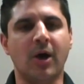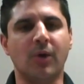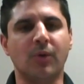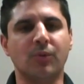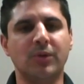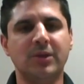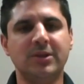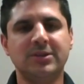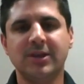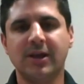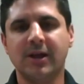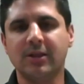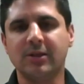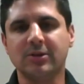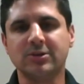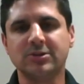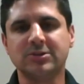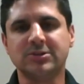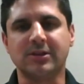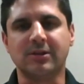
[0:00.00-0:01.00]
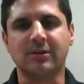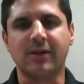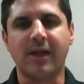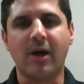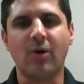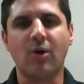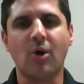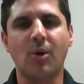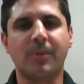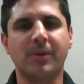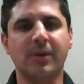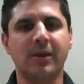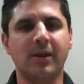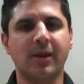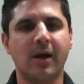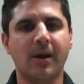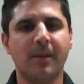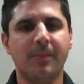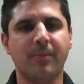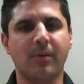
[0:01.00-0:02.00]
Retailers that are now opening
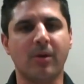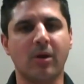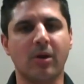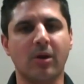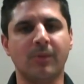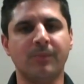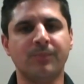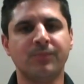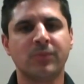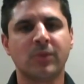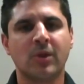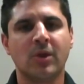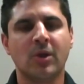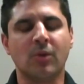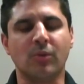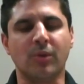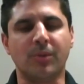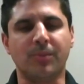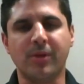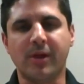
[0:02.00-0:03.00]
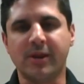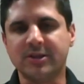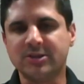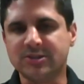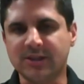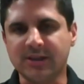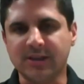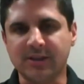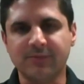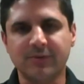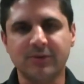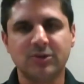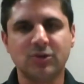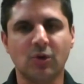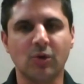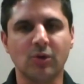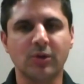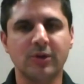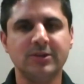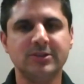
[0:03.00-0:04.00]
up are replenishing
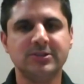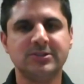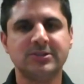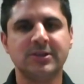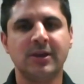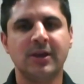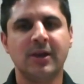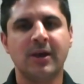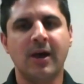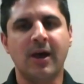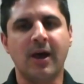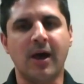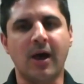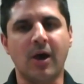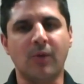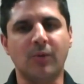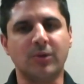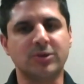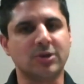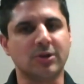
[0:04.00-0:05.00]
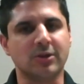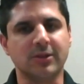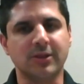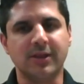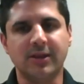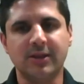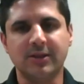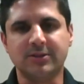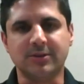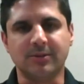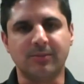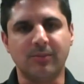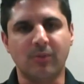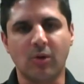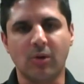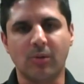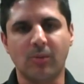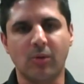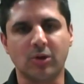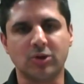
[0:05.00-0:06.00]
inventories, which are leading to
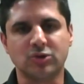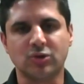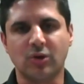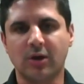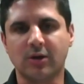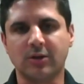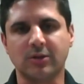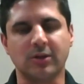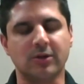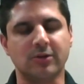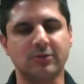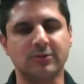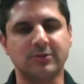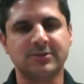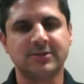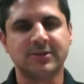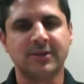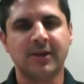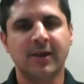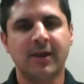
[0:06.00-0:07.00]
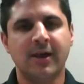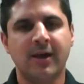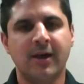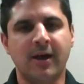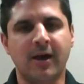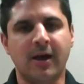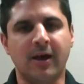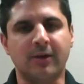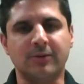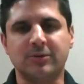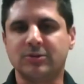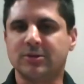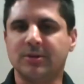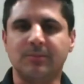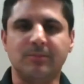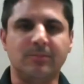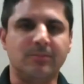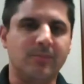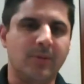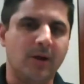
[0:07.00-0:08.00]
more and more truckloads.
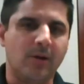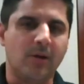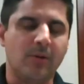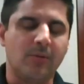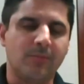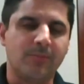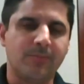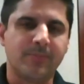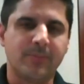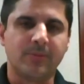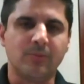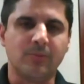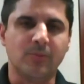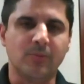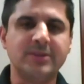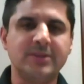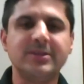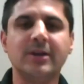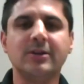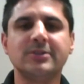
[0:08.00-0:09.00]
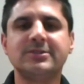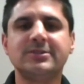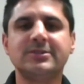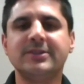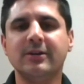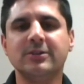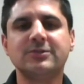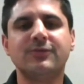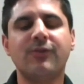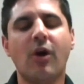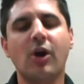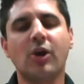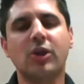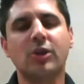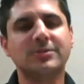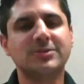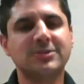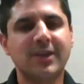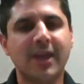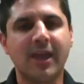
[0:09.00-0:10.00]
Some retail sales
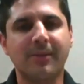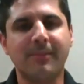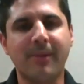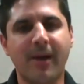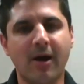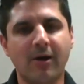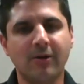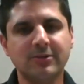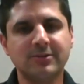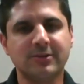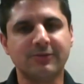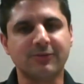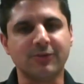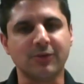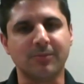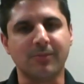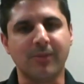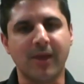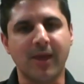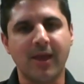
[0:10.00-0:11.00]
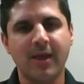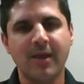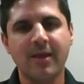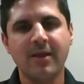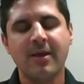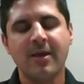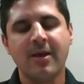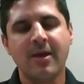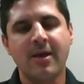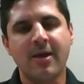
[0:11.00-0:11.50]
volumes came out for May.